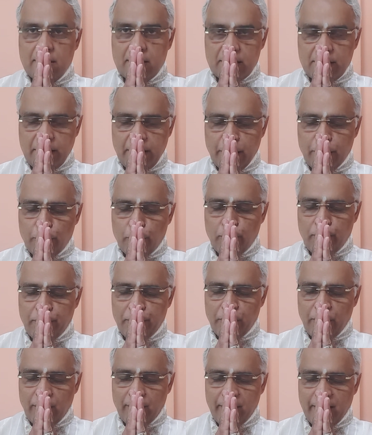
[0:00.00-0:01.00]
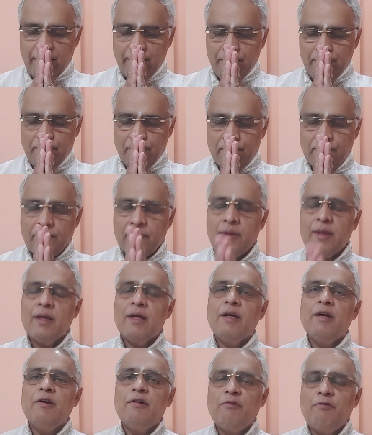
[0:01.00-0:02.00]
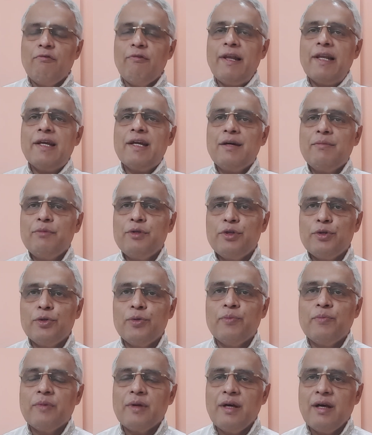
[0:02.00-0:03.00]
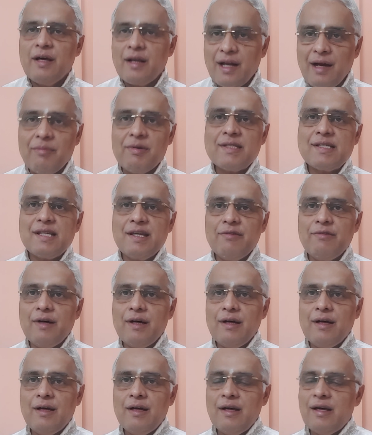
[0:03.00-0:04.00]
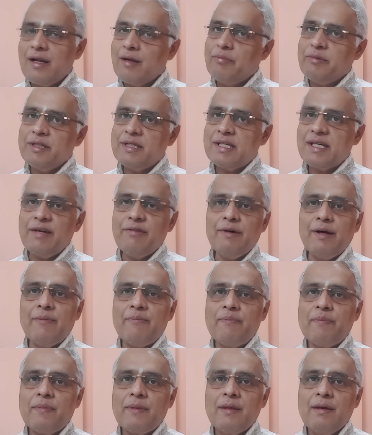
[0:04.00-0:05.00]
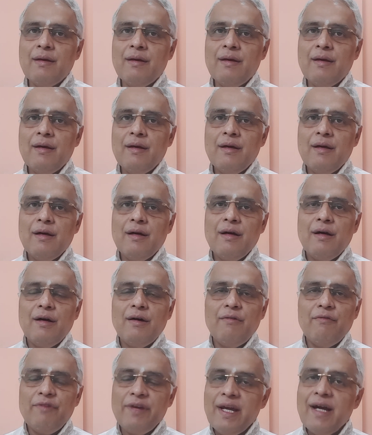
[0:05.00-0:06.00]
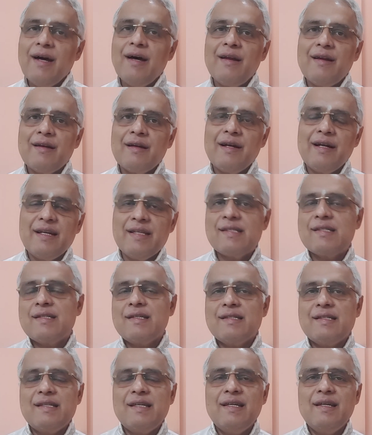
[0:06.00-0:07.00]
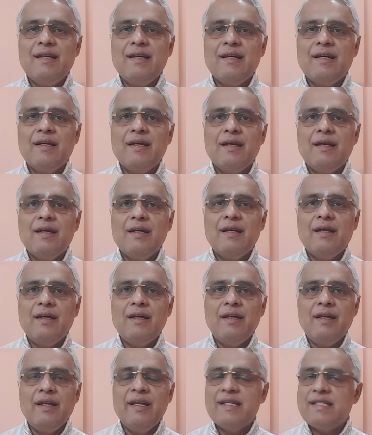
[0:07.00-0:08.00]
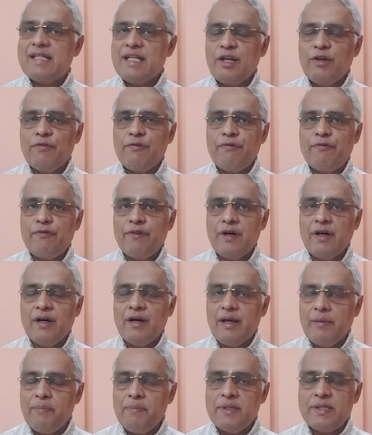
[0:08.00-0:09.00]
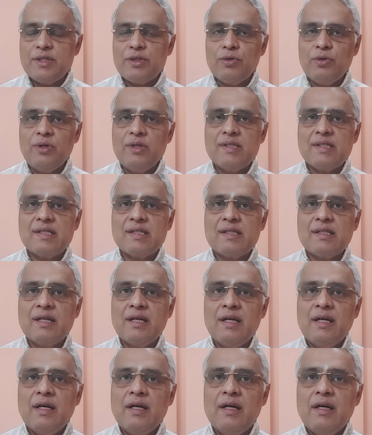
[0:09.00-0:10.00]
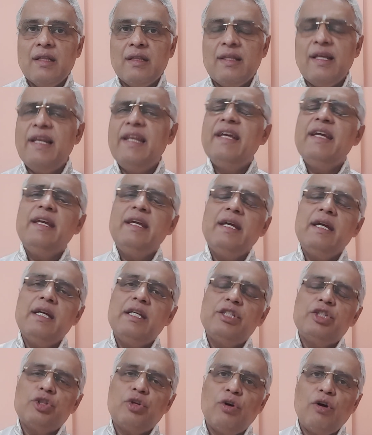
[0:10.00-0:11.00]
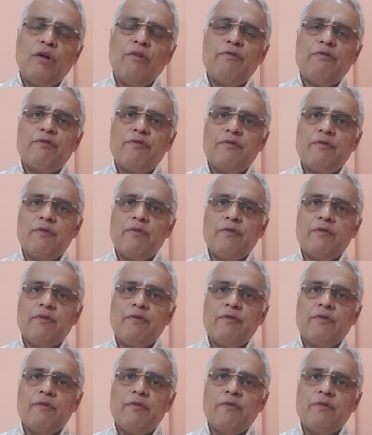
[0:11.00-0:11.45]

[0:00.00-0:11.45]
Sri Gurubhyo Namaha. Welcome to Ramaseva Ramyaseva. We are discussing in a set of episodes the linkage of